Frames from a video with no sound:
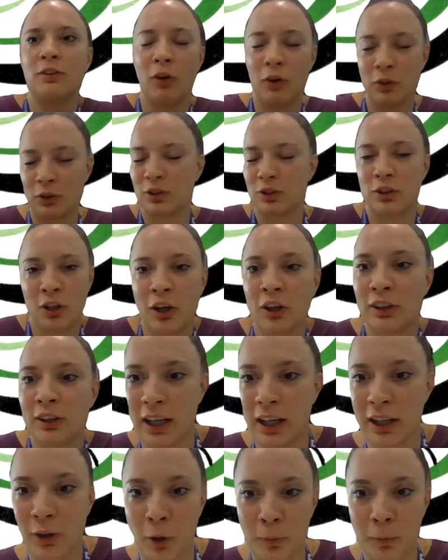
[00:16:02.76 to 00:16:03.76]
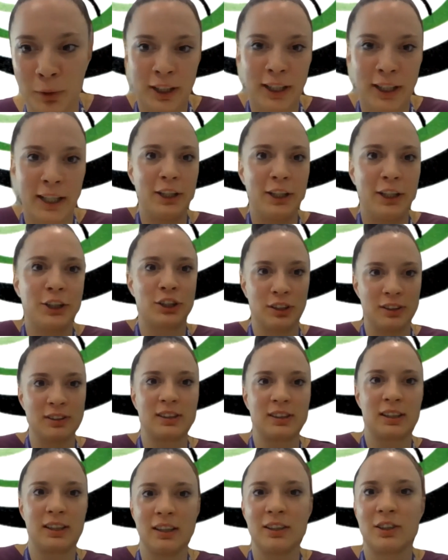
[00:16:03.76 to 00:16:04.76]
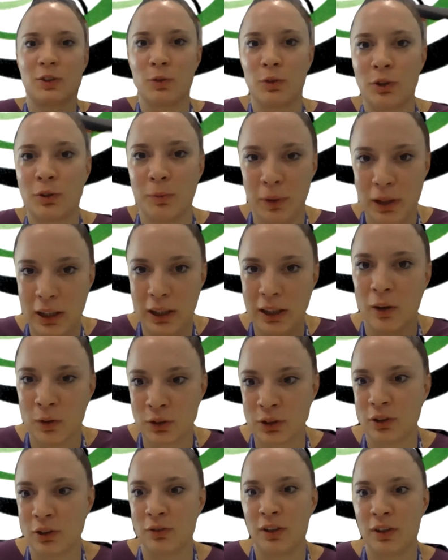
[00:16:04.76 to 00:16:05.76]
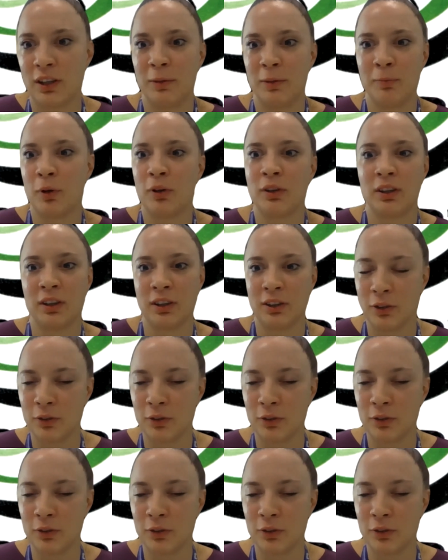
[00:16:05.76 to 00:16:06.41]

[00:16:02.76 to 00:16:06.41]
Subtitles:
also thought, communication skills would be also very important,